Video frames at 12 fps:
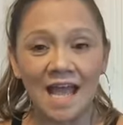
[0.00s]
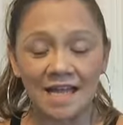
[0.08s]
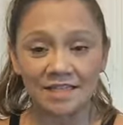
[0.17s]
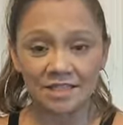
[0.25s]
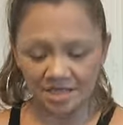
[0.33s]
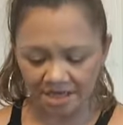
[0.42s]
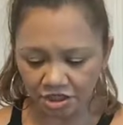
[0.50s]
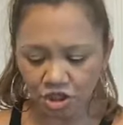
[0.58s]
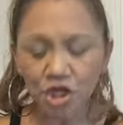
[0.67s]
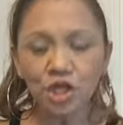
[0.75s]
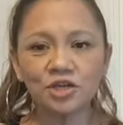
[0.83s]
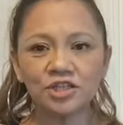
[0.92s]
and
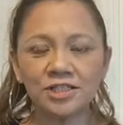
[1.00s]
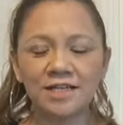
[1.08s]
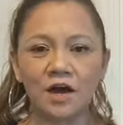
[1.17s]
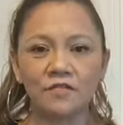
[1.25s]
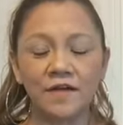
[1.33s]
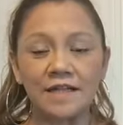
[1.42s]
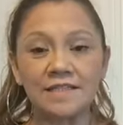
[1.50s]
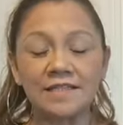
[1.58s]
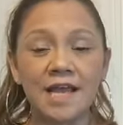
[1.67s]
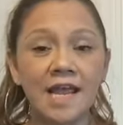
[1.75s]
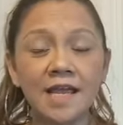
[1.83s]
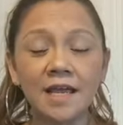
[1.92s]
teaching yourself and
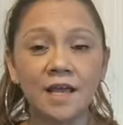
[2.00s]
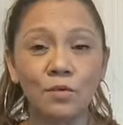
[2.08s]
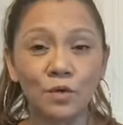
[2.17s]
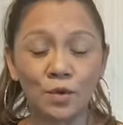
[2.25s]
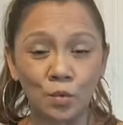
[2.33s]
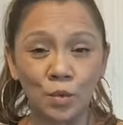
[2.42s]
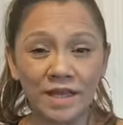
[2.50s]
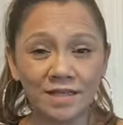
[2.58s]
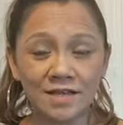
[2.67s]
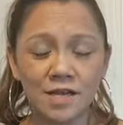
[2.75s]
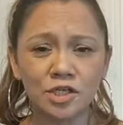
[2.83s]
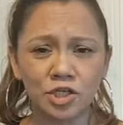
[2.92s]
taking what we
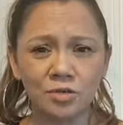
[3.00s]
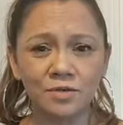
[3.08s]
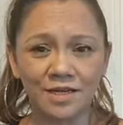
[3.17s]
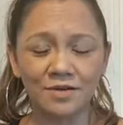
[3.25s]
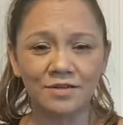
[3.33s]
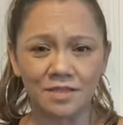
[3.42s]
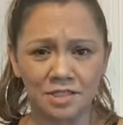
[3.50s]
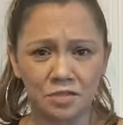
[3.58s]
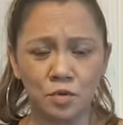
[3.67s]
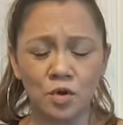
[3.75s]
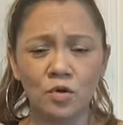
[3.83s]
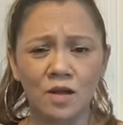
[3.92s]
teach you here in this
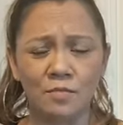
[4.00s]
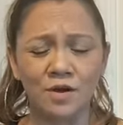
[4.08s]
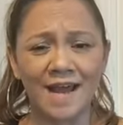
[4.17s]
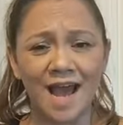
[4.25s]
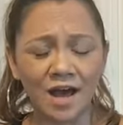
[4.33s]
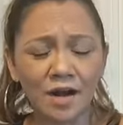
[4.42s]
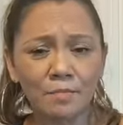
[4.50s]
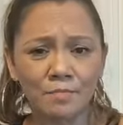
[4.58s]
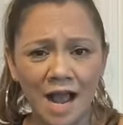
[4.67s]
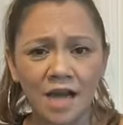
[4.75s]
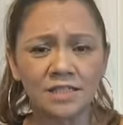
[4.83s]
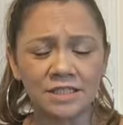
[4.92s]
program on how to
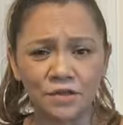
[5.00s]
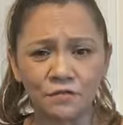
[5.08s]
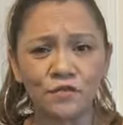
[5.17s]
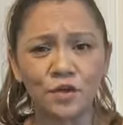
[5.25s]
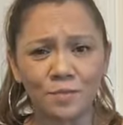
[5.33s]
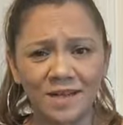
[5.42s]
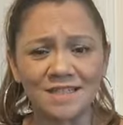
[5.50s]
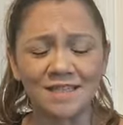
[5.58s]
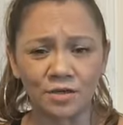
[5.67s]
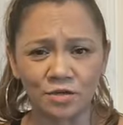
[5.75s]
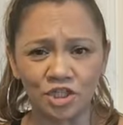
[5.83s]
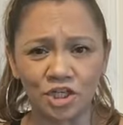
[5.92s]
balance your fear-based
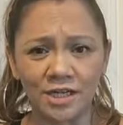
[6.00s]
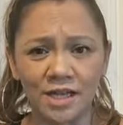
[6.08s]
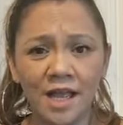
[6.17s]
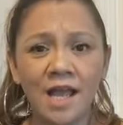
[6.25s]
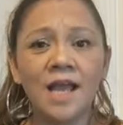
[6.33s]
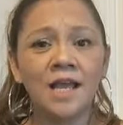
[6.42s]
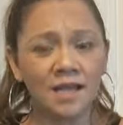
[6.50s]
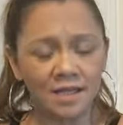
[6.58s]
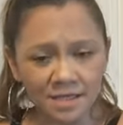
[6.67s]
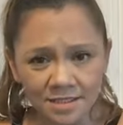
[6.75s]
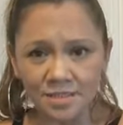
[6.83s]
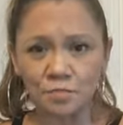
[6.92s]
energy, it
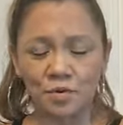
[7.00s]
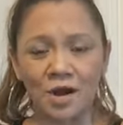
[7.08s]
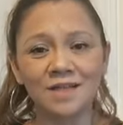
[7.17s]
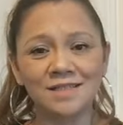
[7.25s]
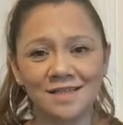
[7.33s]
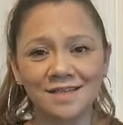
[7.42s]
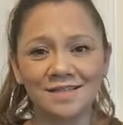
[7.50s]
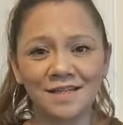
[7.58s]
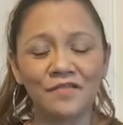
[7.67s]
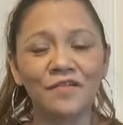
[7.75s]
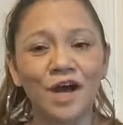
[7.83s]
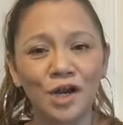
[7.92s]
is a process
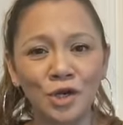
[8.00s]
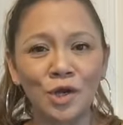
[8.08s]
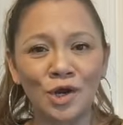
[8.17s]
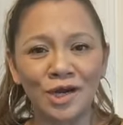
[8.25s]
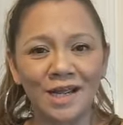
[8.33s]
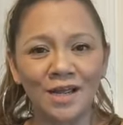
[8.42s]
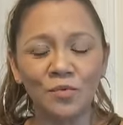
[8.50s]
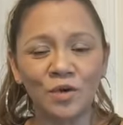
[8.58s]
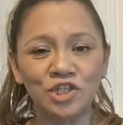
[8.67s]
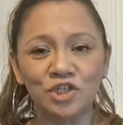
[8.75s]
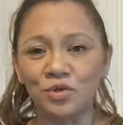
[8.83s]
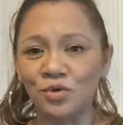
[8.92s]
of unlearning
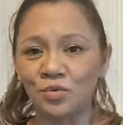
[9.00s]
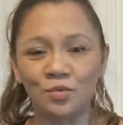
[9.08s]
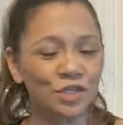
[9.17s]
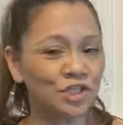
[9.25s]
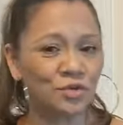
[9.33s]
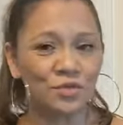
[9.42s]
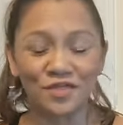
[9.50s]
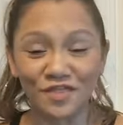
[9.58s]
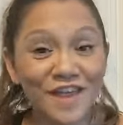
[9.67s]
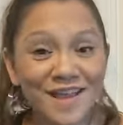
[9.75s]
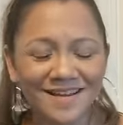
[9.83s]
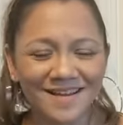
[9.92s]
what you what you
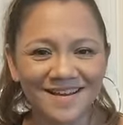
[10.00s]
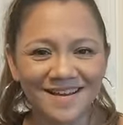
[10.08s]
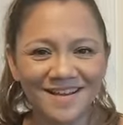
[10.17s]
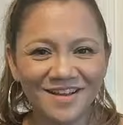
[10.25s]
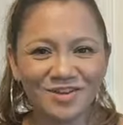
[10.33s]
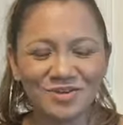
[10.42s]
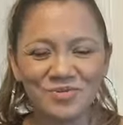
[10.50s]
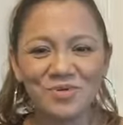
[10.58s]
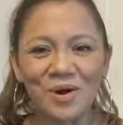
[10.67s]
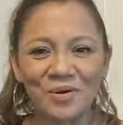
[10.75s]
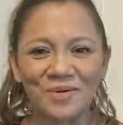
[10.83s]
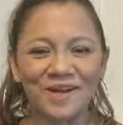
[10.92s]
think you
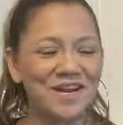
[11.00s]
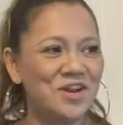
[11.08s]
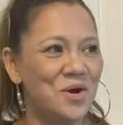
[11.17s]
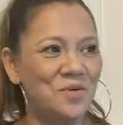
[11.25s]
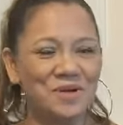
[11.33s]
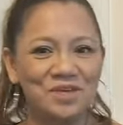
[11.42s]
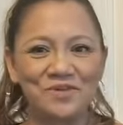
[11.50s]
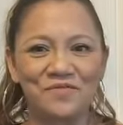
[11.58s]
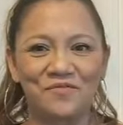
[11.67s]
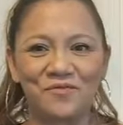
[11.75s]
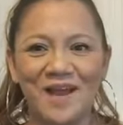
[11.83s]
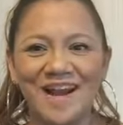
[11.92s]
already know what
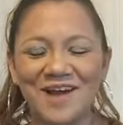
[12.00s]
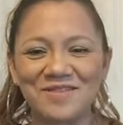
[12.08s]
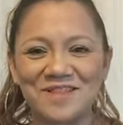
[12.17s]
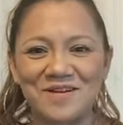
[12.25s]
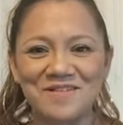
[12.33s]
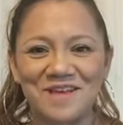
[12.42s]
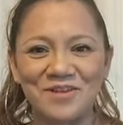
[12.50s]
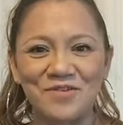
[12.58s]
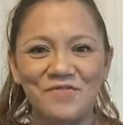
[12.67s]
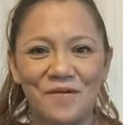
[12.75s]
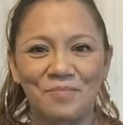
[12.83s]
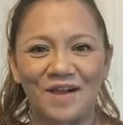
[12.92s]
you've read out there that
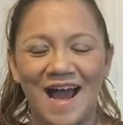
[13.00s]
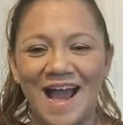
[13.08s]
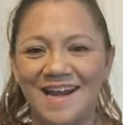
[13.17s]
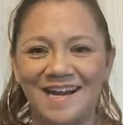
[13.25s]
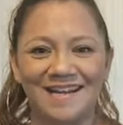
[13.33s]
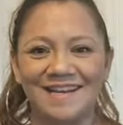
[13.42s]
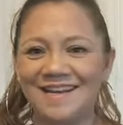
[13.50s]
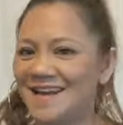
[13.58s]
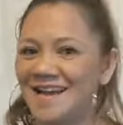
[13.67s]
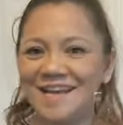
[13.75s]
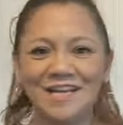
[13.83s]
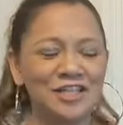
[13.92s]
you've applied and
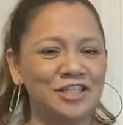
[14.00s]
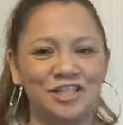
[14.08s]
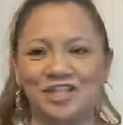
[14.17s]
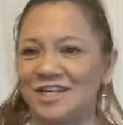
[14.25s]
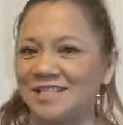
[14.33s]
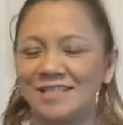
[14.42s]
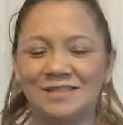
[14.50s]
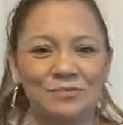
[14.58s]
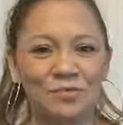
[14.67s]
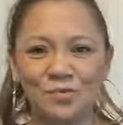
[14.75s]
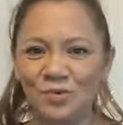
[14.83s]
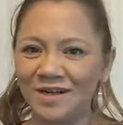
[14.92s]
it's just
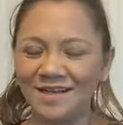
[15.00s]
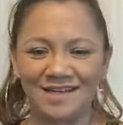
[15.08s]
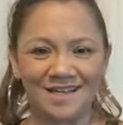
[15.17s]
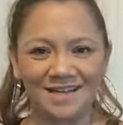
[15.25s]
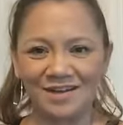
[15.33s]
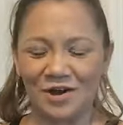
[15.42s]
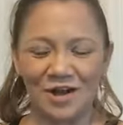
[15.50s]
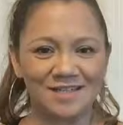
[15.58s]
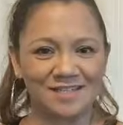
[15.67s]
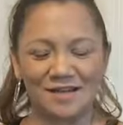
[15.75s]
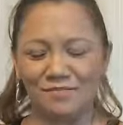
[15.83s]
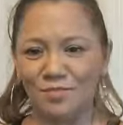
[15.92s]
really
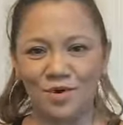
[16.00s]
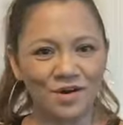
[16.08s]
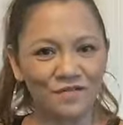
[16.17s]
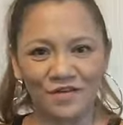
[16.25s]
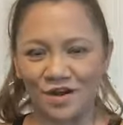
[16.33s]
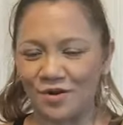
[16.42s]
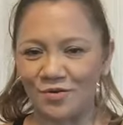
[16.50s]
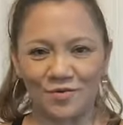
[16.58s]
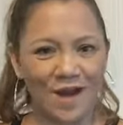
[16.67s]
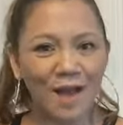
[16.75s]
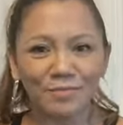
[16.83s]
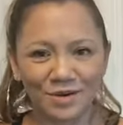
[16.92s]
causing more of a
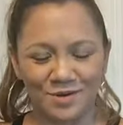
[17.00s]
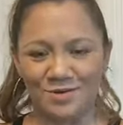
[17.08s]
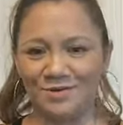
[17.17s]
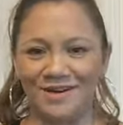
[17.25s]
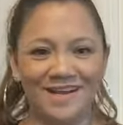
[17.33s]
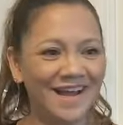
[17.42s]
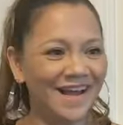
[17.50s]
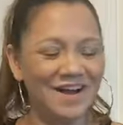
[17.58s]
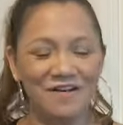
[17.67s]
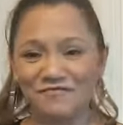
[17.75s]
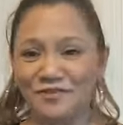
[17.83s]
crapload of